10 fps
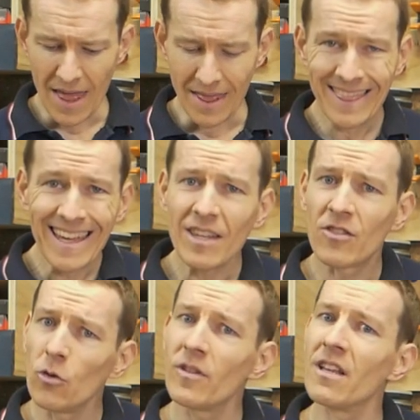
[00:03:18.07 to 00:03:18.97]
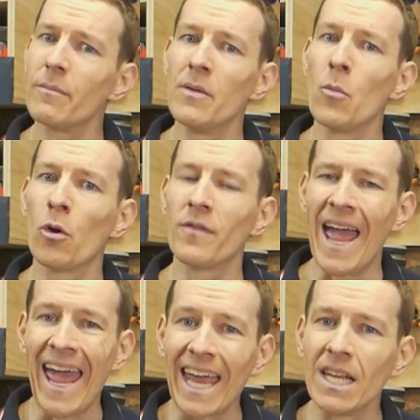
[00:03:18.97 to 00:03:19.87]
These do tend to be more of the
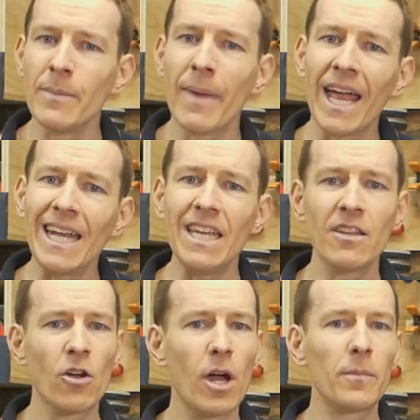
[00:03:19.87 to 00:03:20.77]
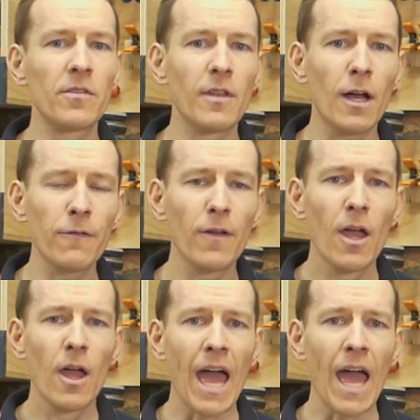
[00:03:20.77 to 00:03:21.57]
handyman type stuff,